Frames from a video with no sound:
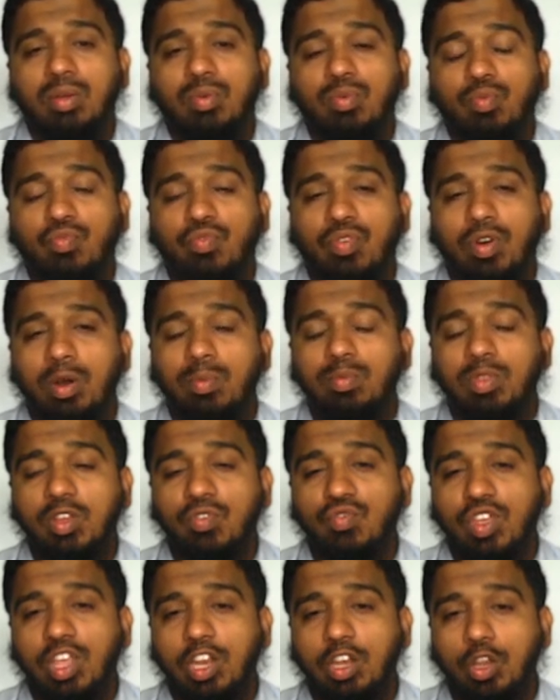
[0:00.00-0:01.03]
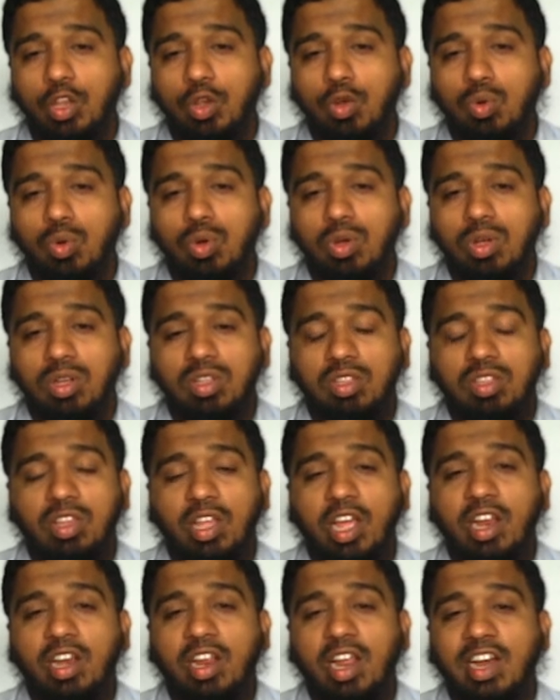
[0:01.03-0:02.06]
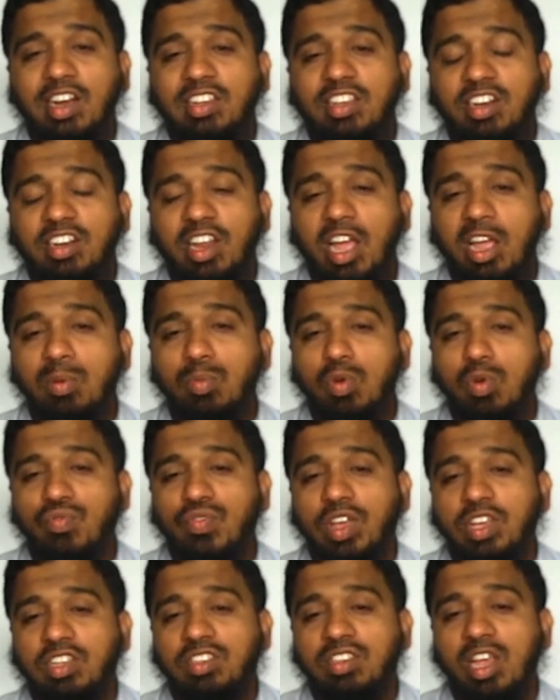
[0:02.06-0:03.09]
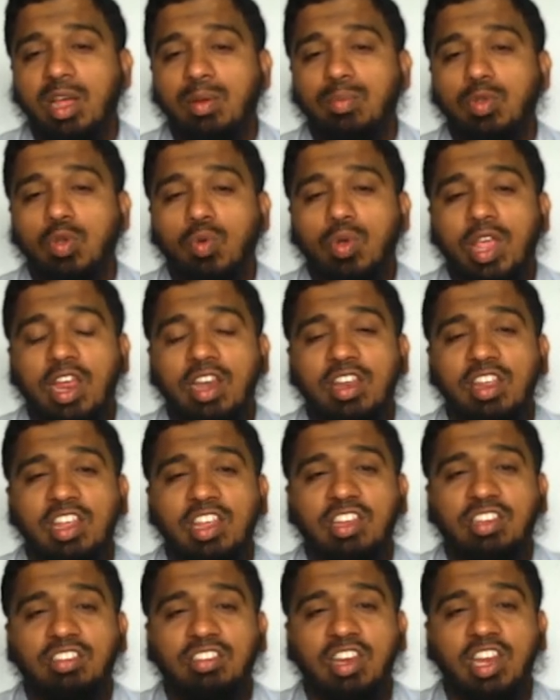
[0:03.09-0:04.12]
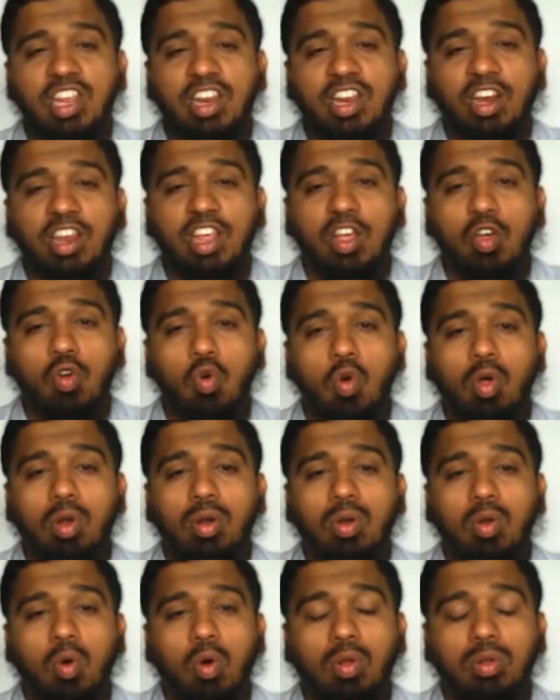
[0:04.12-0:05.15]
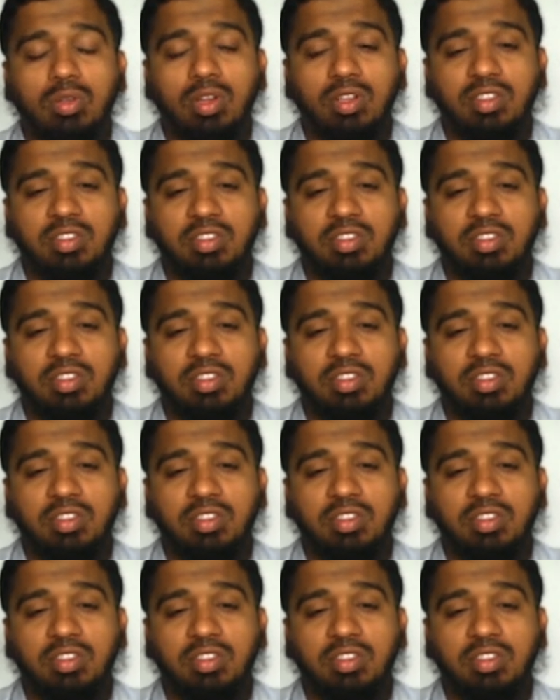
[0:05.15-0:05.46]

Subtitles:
from the video. Then at the time of exam, you can easily recall all the